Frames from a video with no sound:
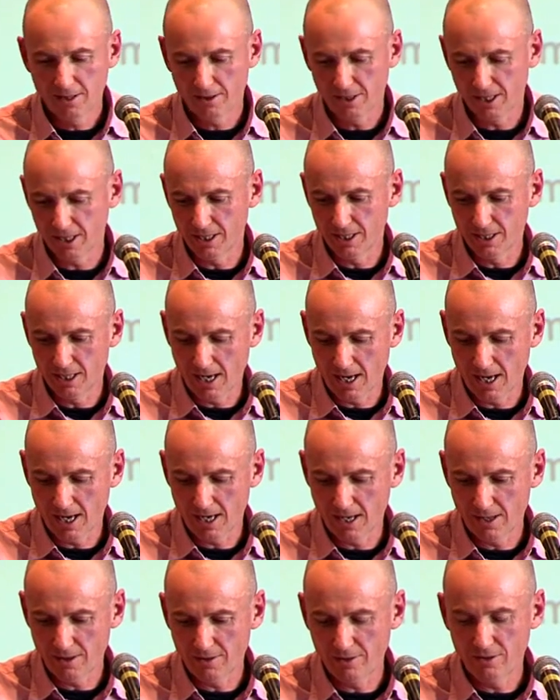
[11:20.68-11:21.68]
then
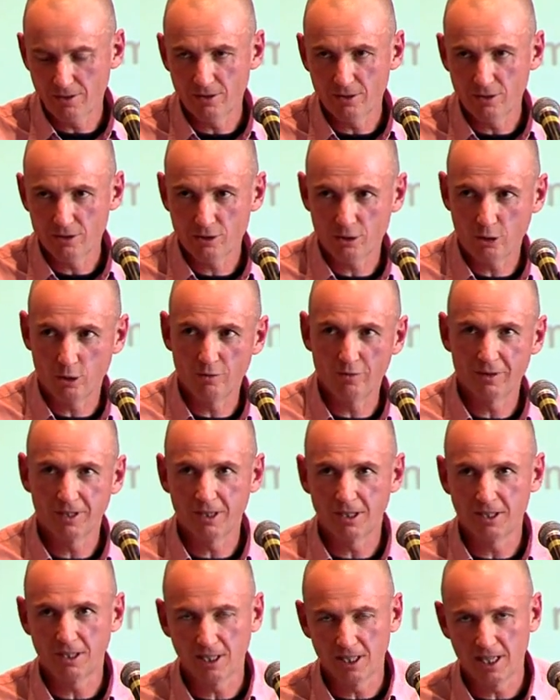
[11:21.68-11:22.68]
solving
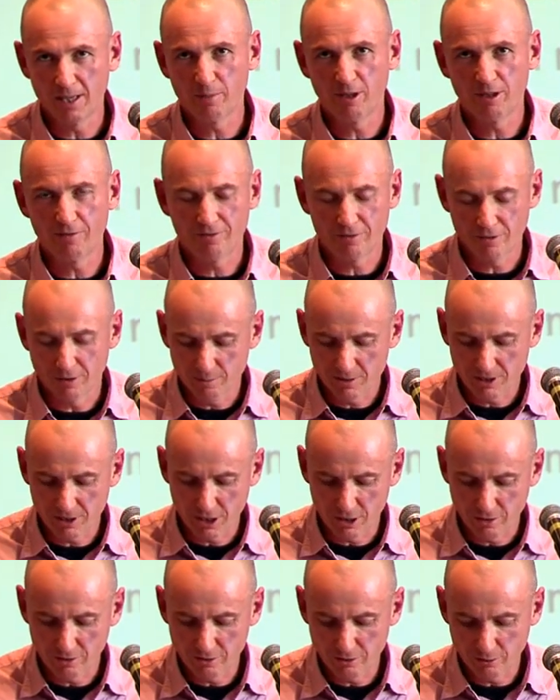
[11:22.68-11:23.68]
the dilemma for
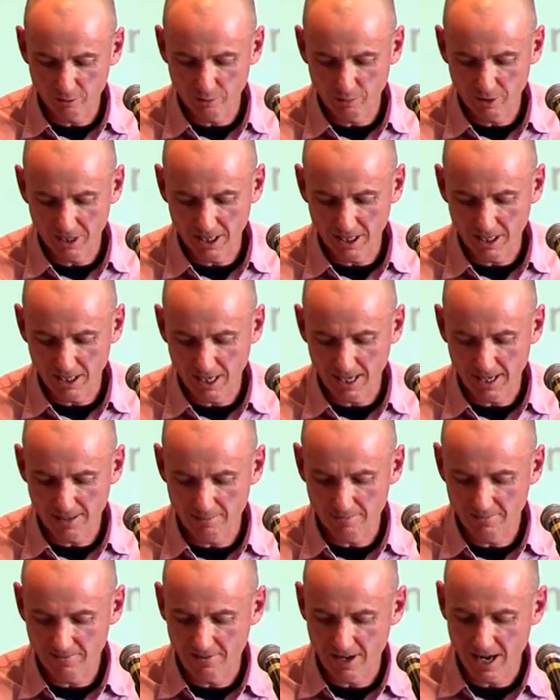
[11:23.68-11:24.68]
themselves would be
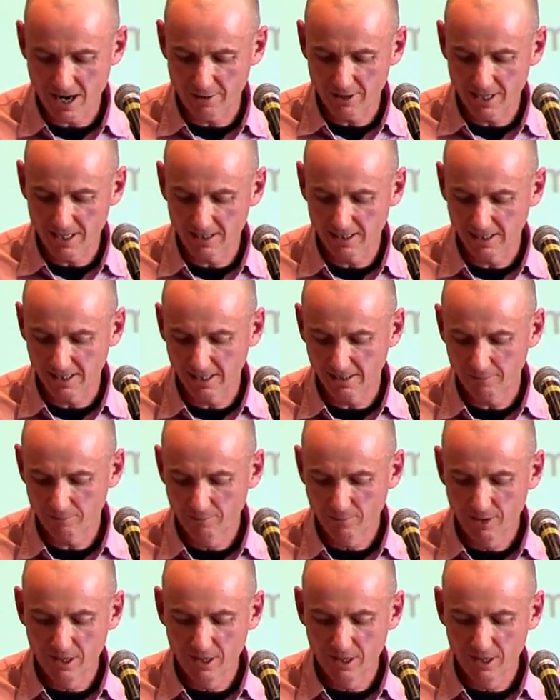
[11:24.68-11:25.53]
far easier.